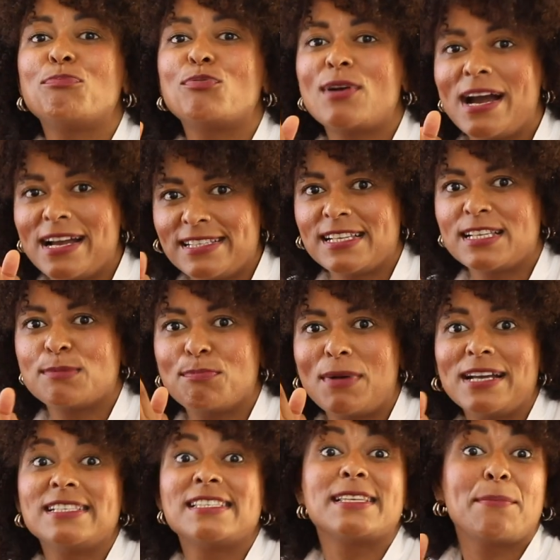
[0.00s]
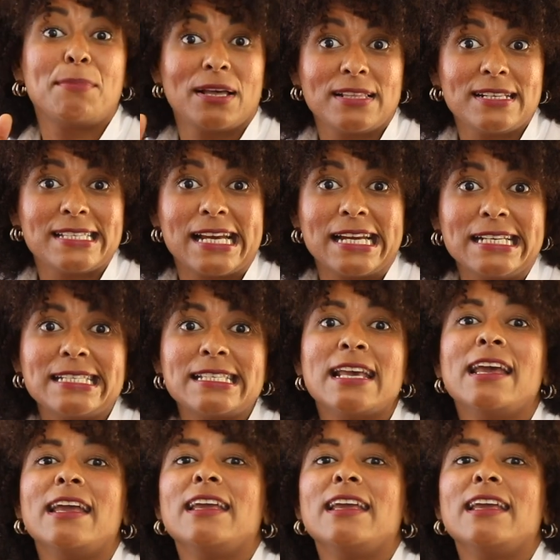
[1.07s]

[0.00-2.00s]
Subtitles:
prices might stabilize